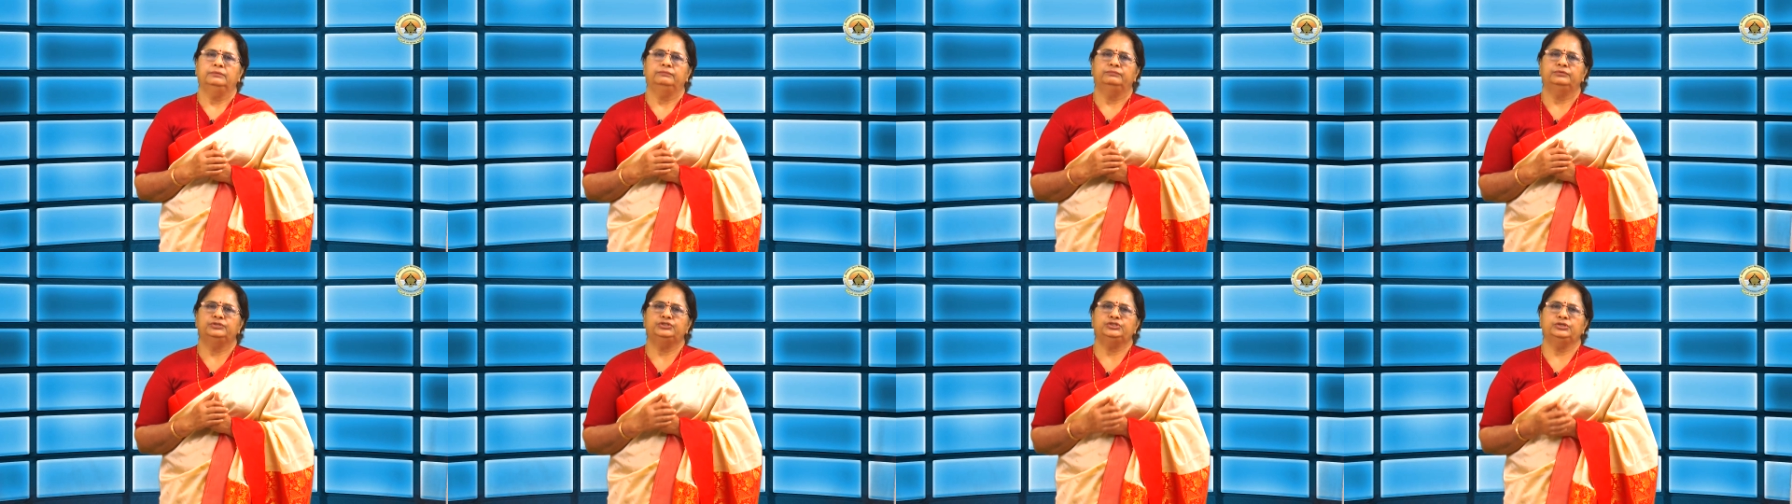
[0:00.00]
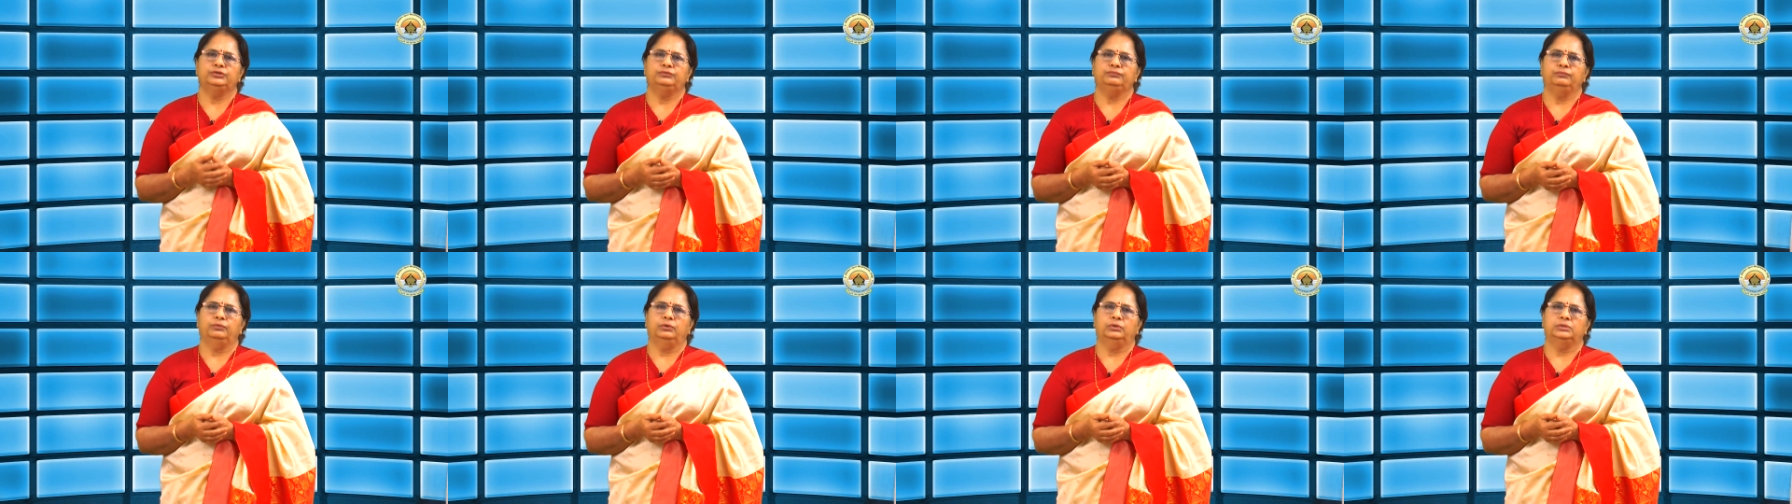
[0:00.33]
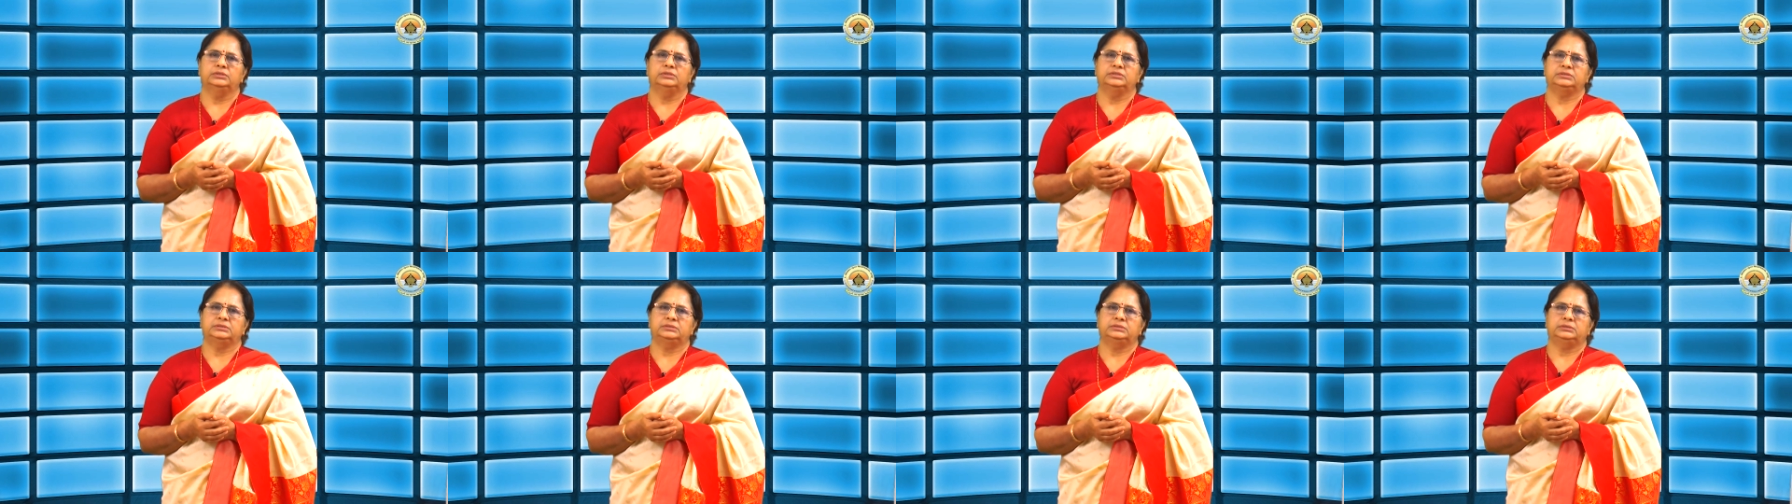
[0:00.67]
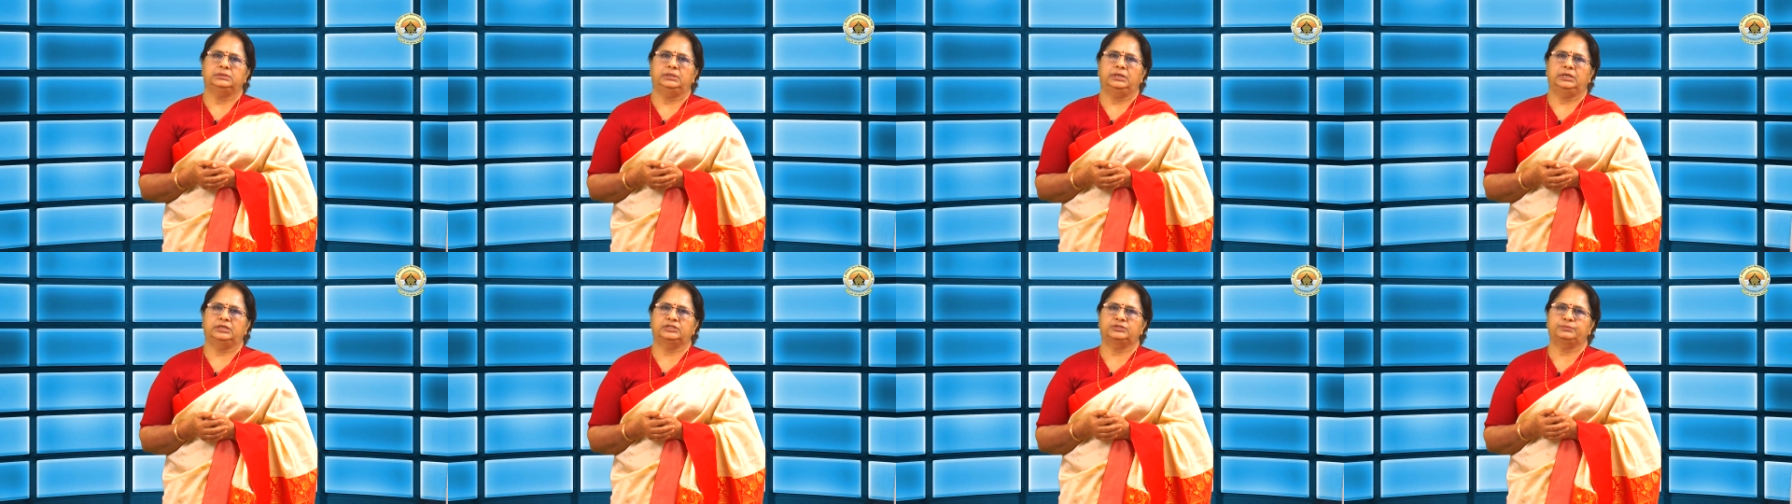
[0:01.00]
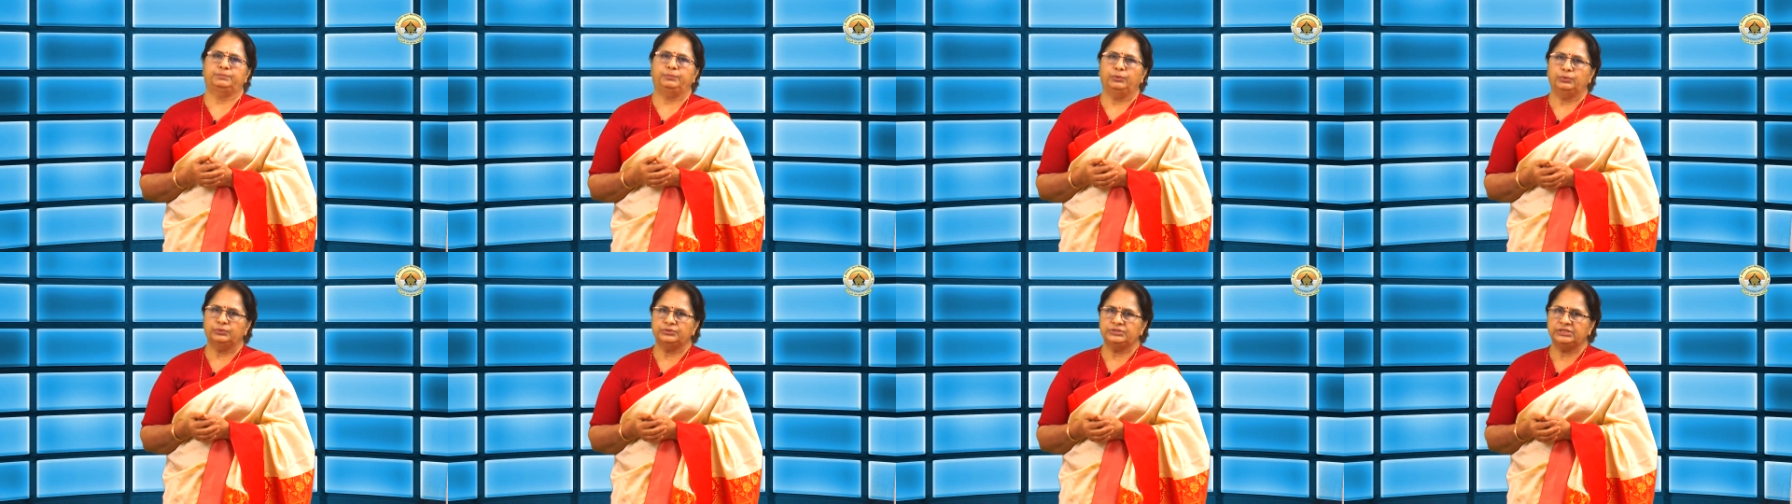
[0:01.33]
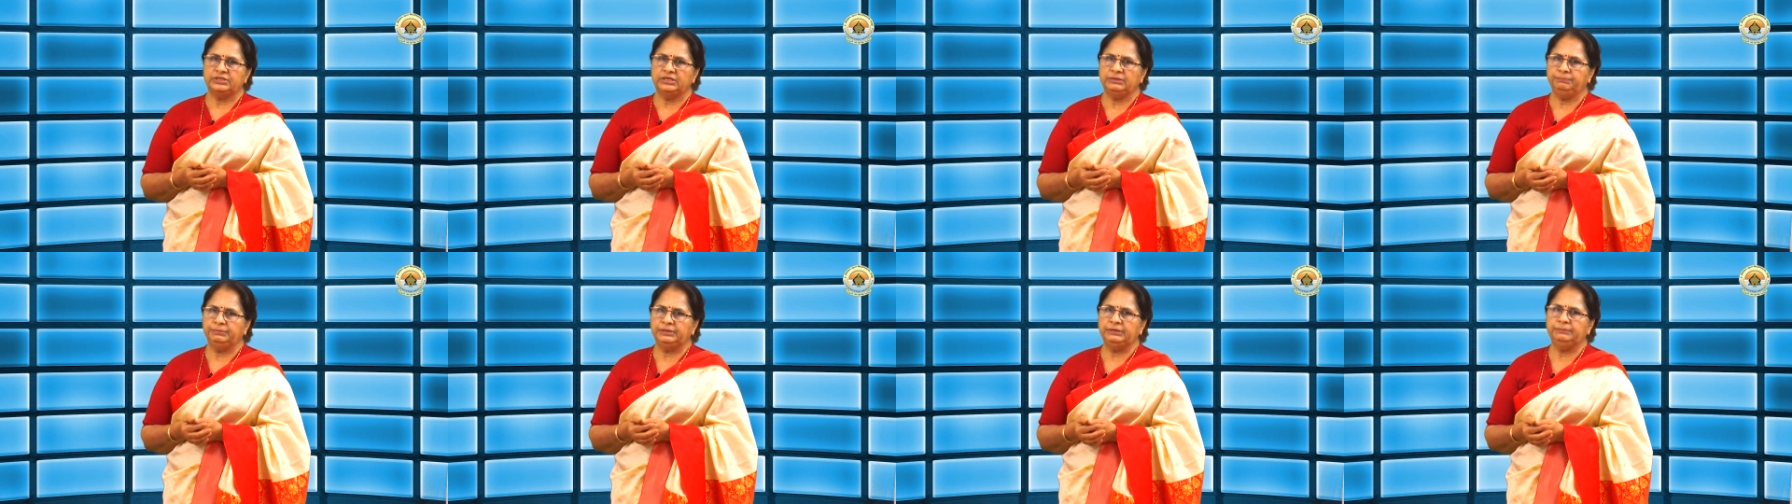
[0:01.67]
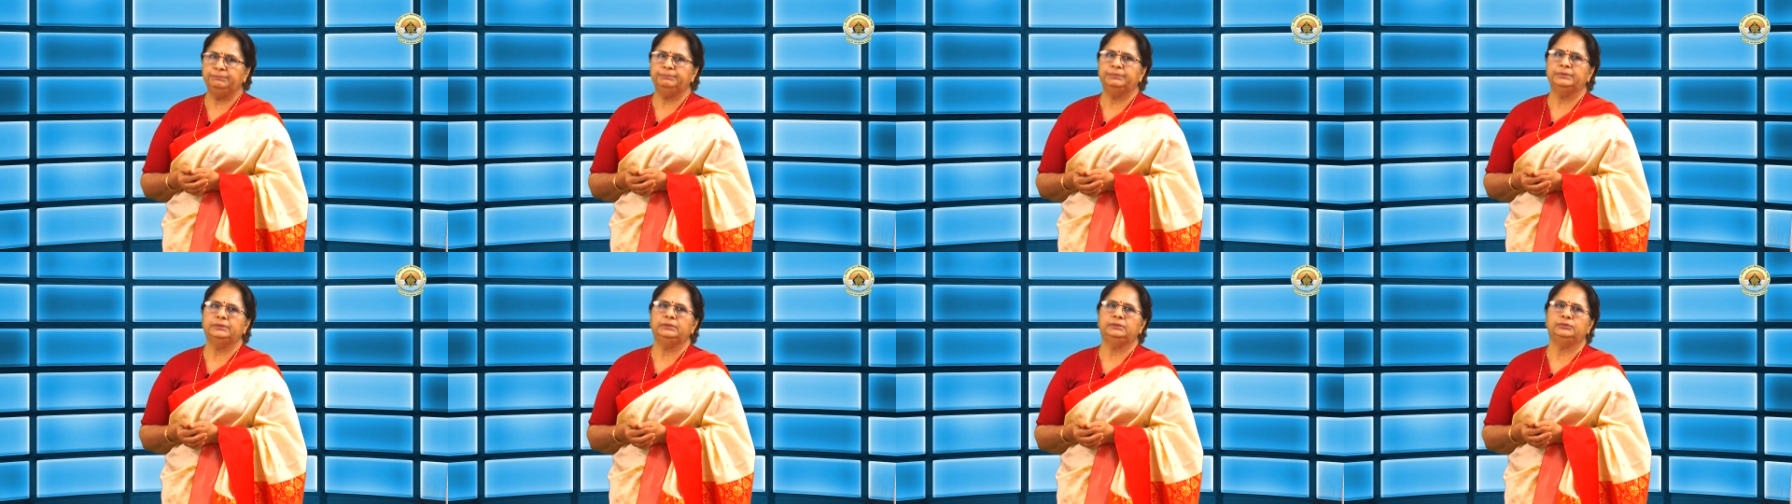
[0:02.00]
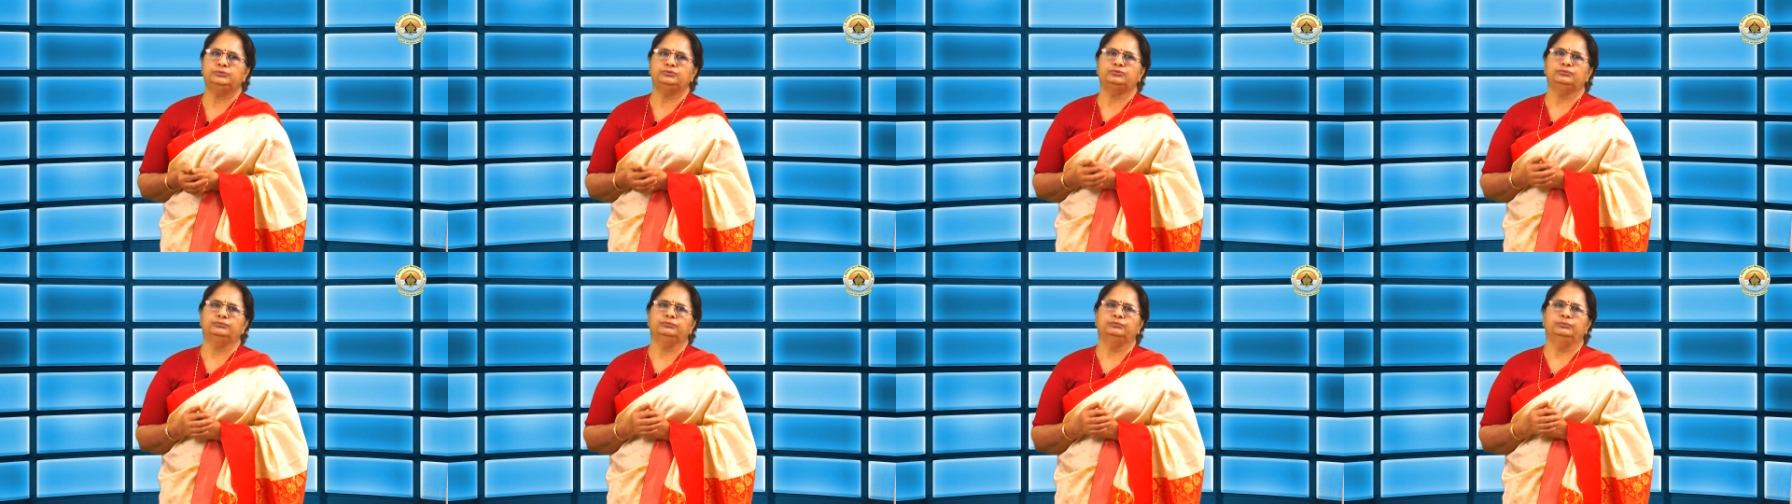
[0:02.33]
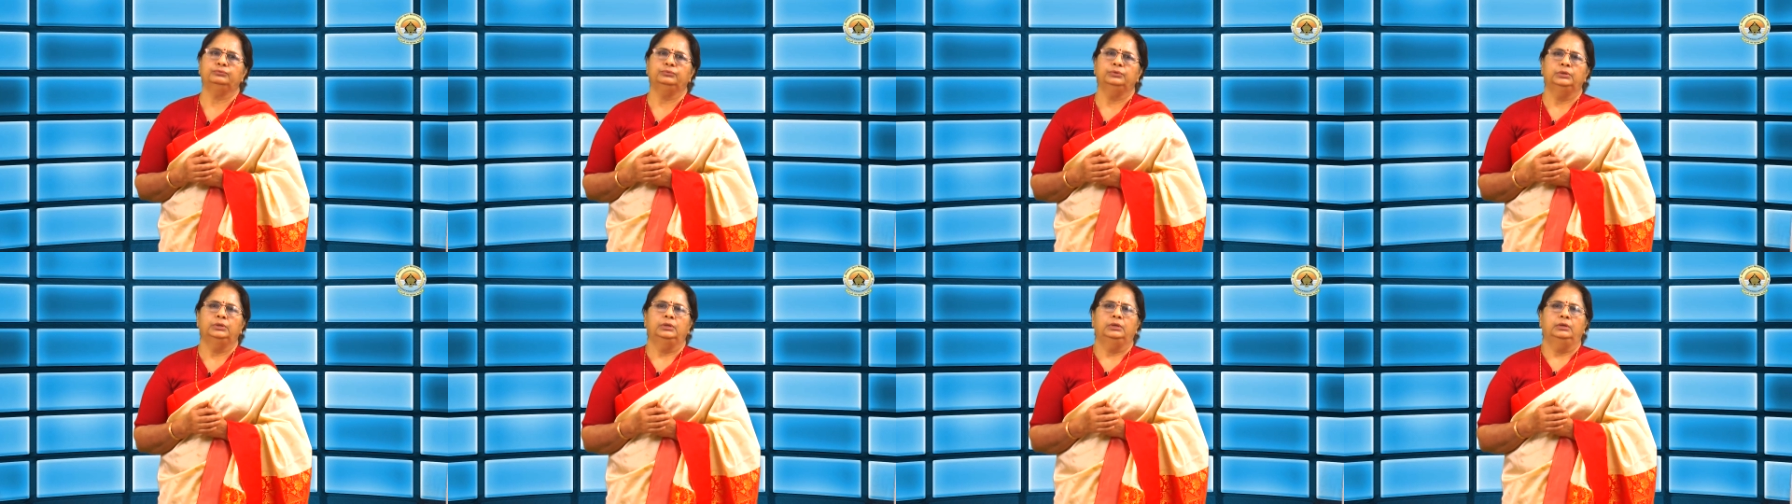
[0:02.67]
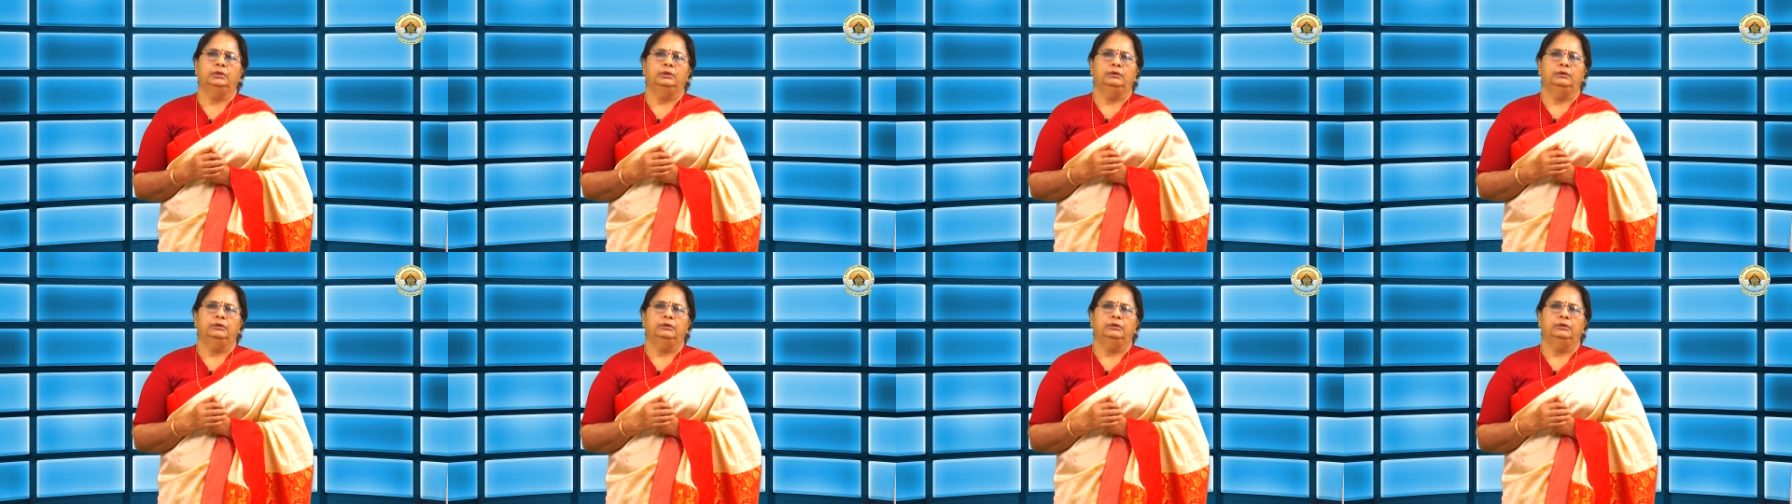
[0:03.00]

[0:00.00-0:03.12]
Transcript: which involves exposing people to